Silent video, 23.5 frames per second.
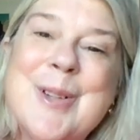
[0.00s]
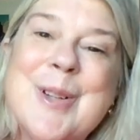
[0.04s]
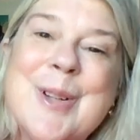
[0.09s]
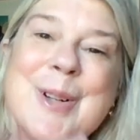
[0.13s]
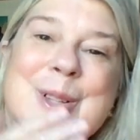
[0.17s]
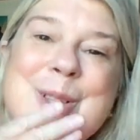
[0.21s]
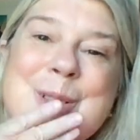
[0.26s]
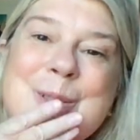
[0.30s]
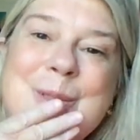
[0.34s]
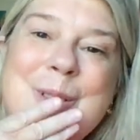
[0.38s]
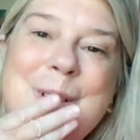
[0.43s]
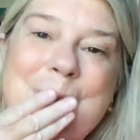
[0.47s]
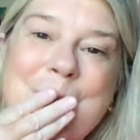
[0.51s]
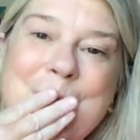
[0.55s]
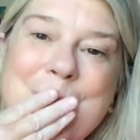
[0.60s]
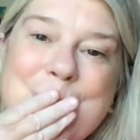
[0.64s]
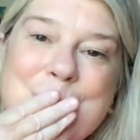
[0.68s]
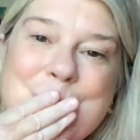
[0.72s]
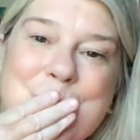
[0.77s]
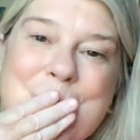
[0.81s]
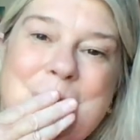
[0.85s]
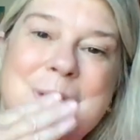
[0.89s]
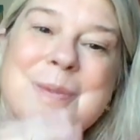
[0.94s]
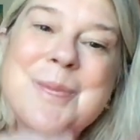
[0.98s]
Lots of love.
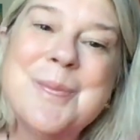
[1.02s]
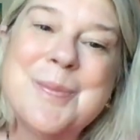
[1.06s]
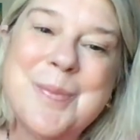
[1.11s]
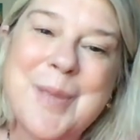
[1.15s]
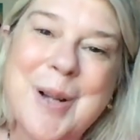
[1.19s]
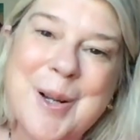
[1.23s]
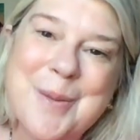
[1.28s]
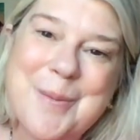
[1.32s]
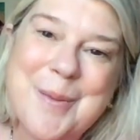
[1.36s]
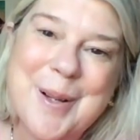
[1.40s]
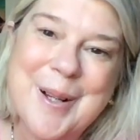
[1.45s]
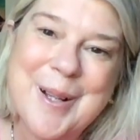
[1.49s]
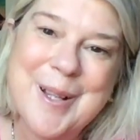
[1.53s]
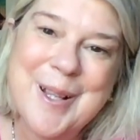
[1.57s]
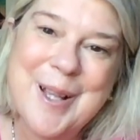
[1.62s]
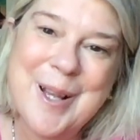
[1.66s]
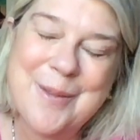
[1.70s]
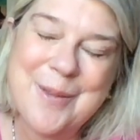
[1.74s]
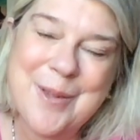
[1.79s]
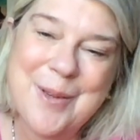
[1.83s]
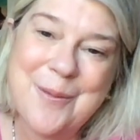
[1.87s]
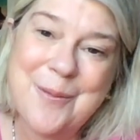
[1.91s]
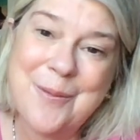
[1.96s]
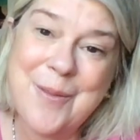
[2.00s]
Bye bye.
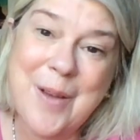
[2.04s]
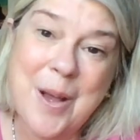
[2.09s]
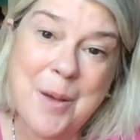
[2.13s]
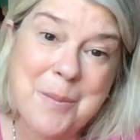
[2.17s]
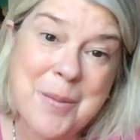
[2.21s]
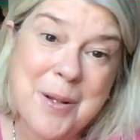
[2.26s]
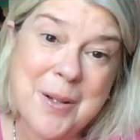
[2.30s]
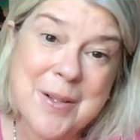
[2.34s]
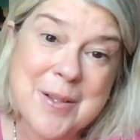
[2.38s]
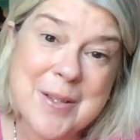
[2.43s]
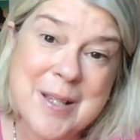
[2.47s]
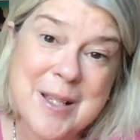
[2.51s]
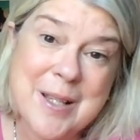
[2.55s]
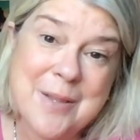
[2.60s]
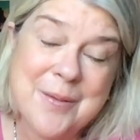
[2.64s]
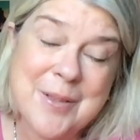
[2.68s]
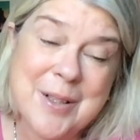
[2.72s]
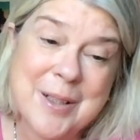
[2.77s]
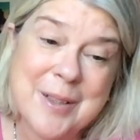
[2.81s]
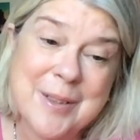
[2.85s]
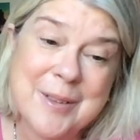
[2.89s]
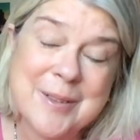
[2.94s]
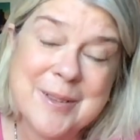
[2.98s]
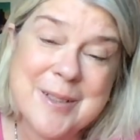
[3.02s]
Have a fabulous
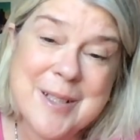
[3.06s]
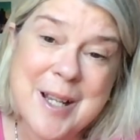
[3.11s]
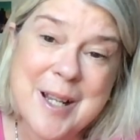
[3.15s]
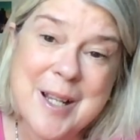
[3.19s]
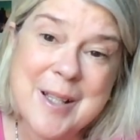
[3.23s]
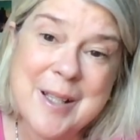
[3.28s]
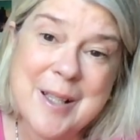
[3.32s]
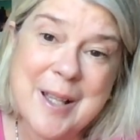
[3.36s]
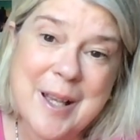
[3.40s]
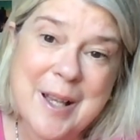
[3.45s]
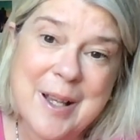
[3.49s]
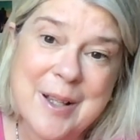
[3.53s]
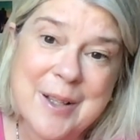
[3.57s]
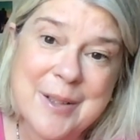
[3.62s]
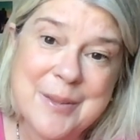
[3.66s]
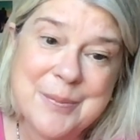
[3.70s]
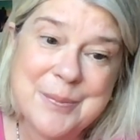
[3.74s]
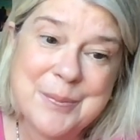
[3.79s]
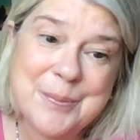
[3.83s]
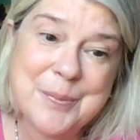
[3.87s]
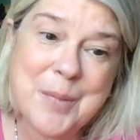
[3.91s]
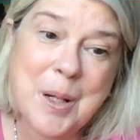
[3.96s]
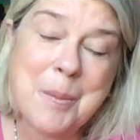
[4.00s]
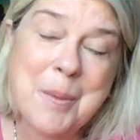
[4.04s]
evening. Take care.
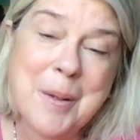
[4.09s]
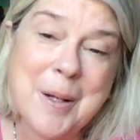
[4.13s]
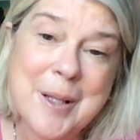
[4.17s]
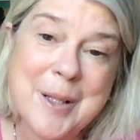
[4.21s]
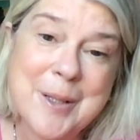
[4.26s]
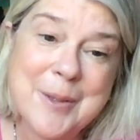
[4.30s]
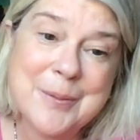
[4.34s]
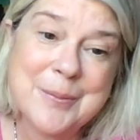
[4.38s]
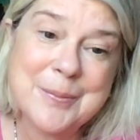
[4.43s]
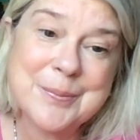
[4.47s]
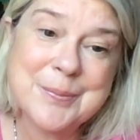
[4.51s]
Bye bye.